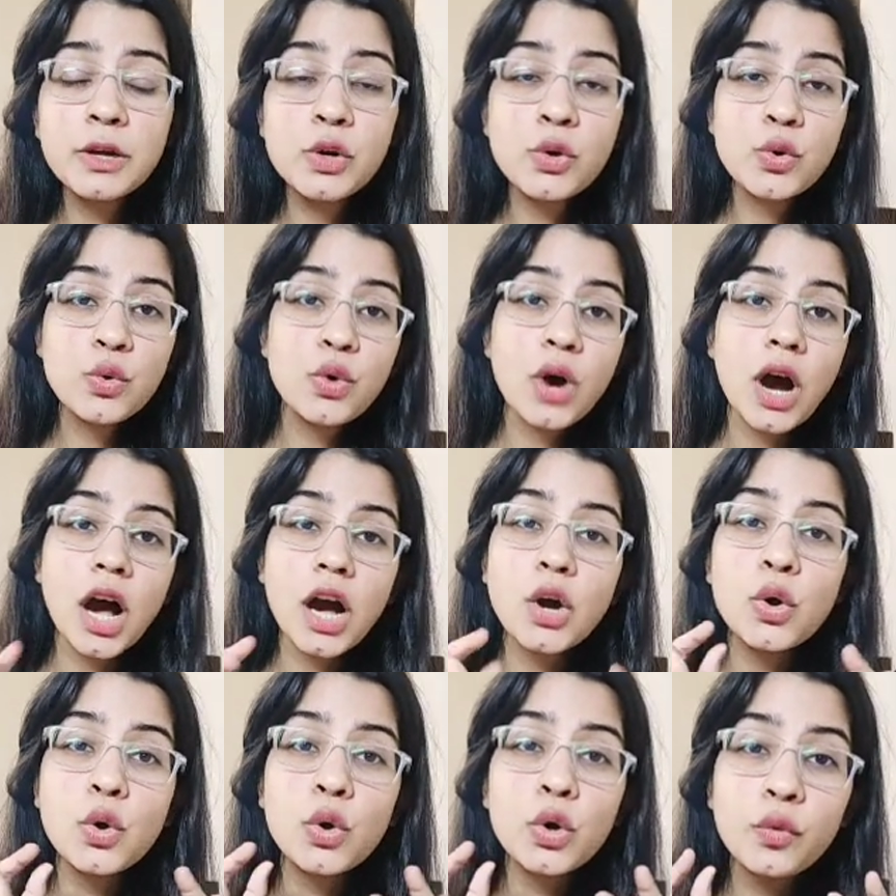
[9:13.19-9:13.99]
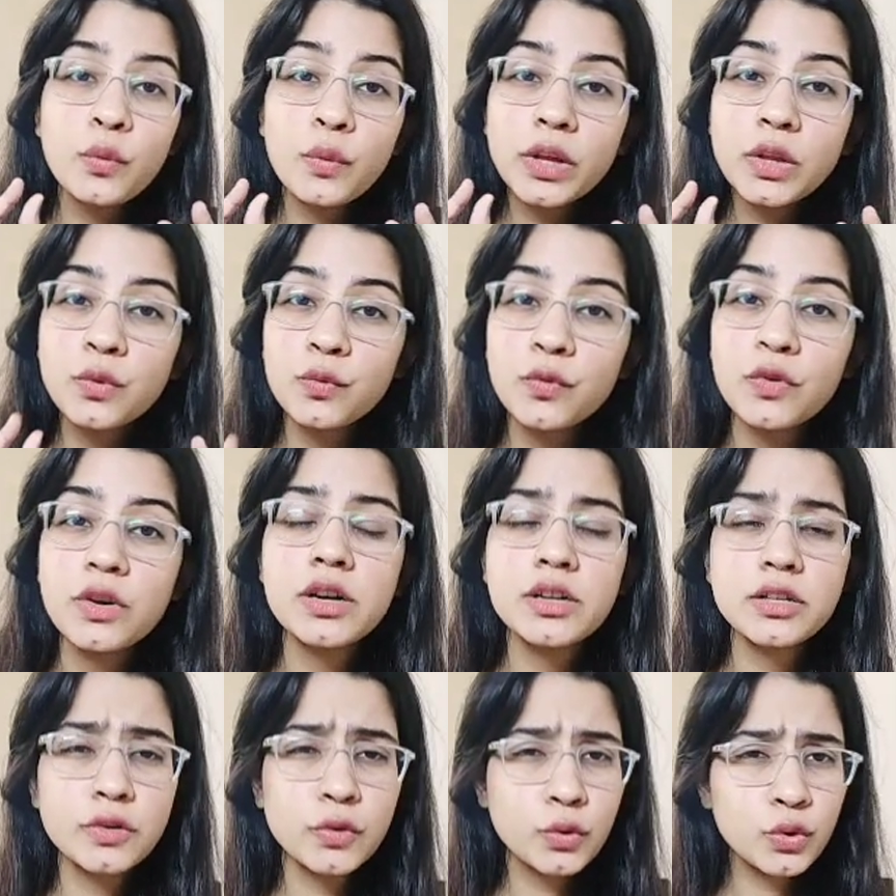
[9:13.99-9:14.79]
People who are good
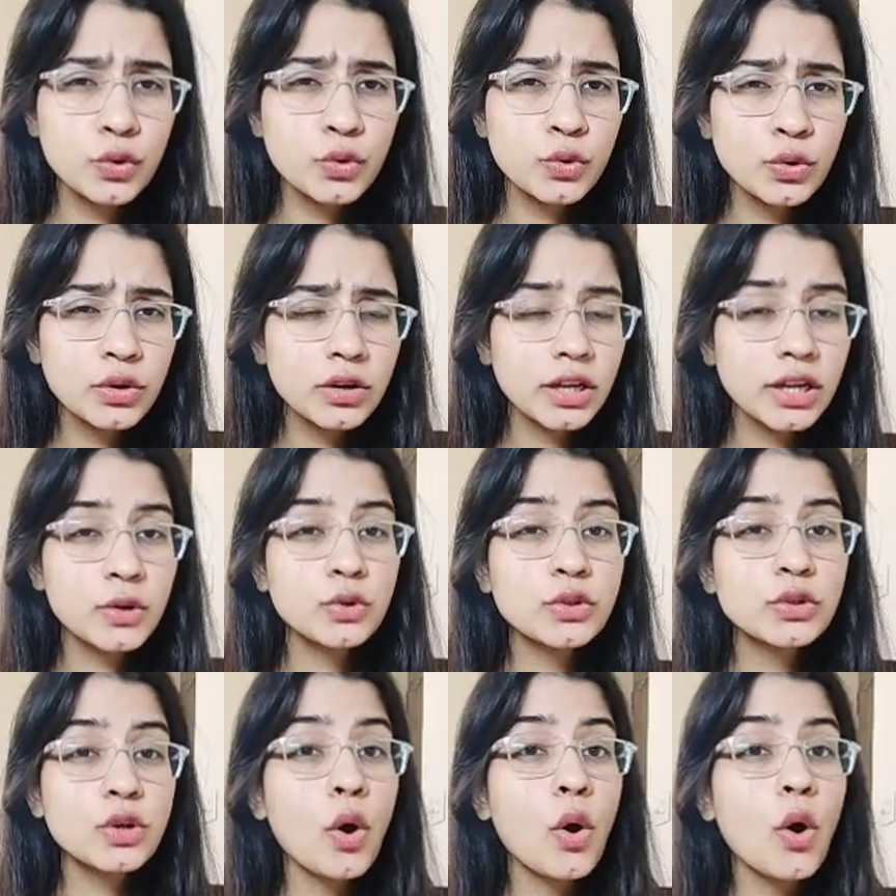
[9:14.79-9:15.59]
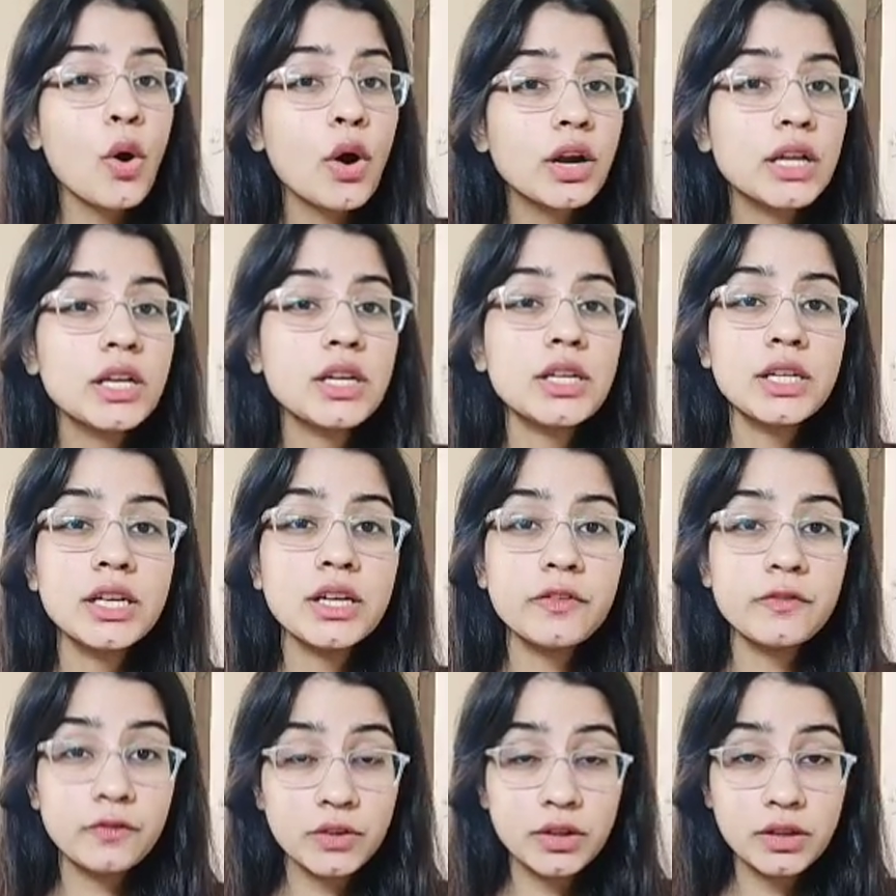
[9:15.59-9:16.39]
with words, who don't use
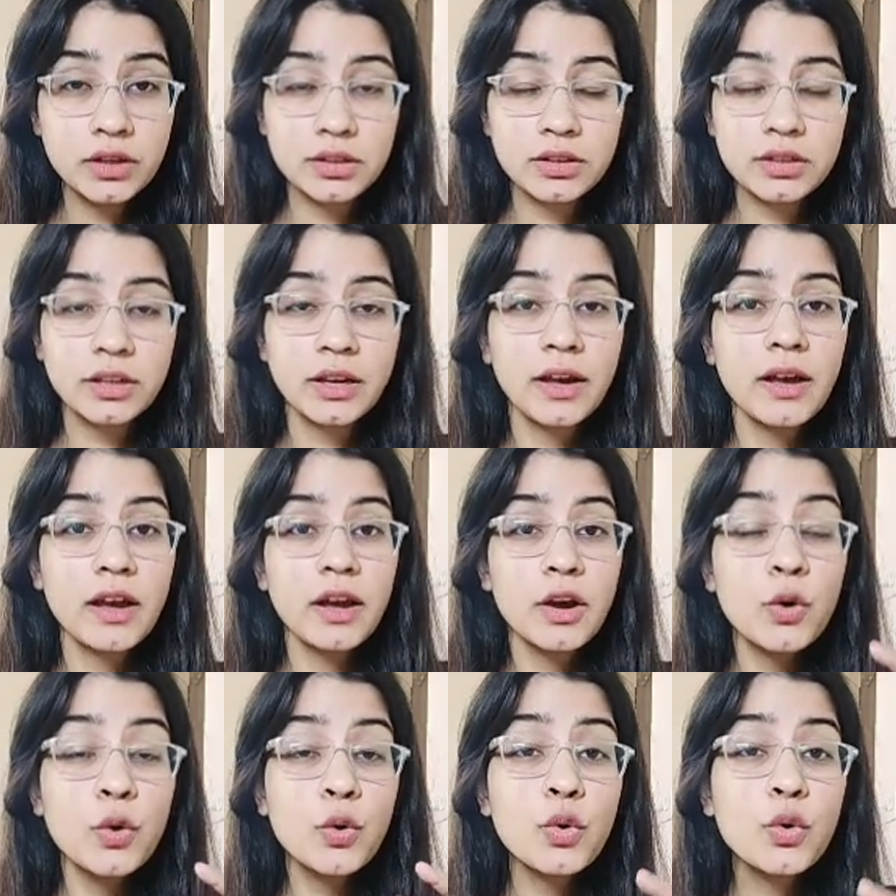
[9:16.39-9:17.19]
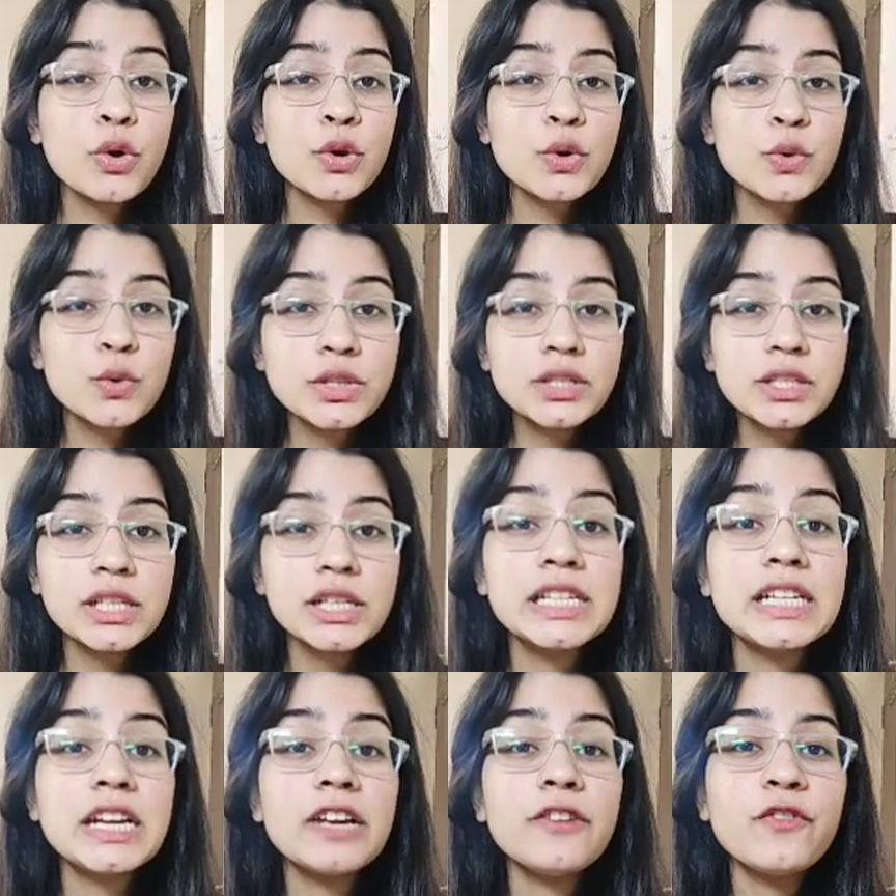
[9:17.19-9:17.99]
ordinary words, who
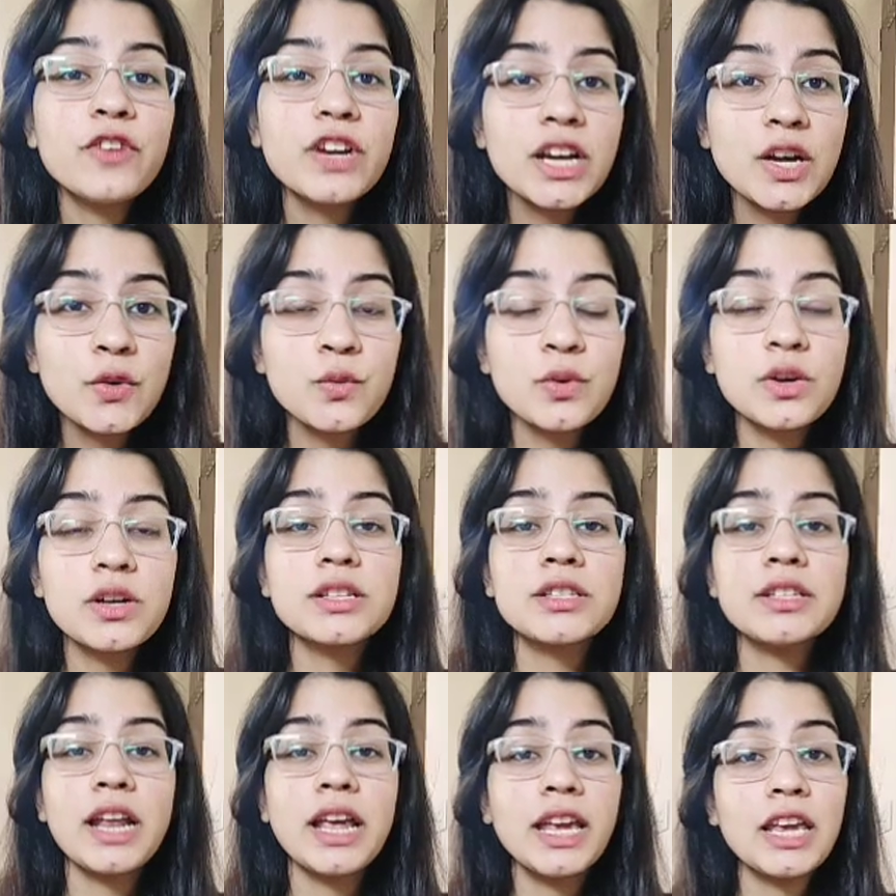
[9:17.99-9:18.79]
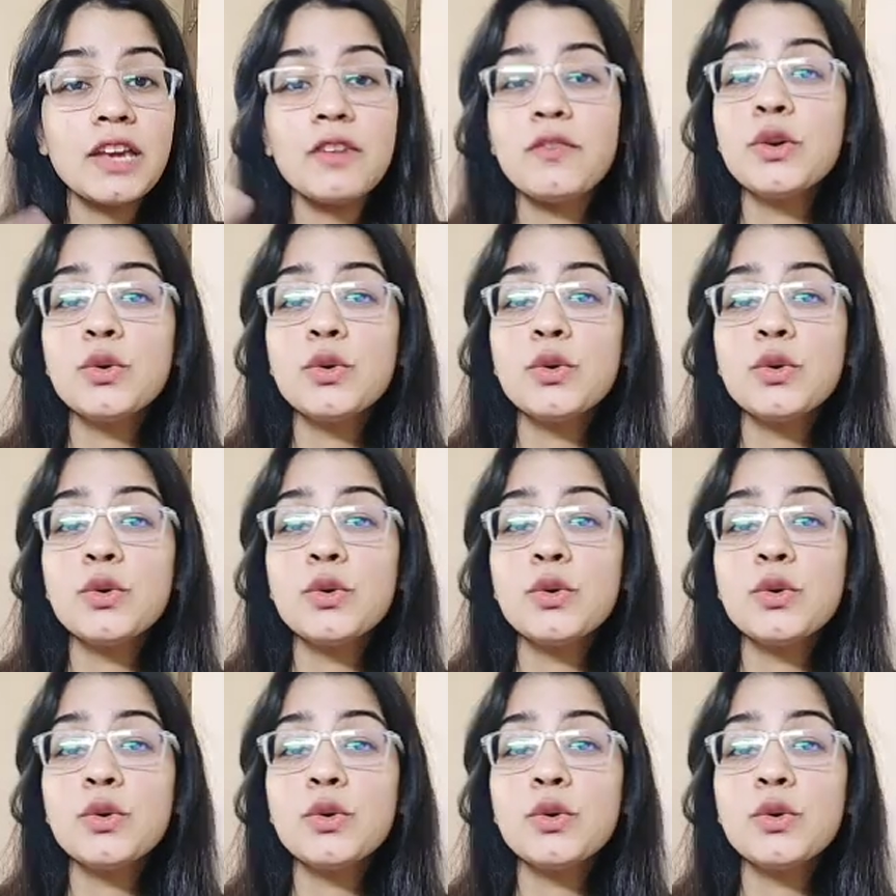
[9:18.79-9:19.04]
use different words.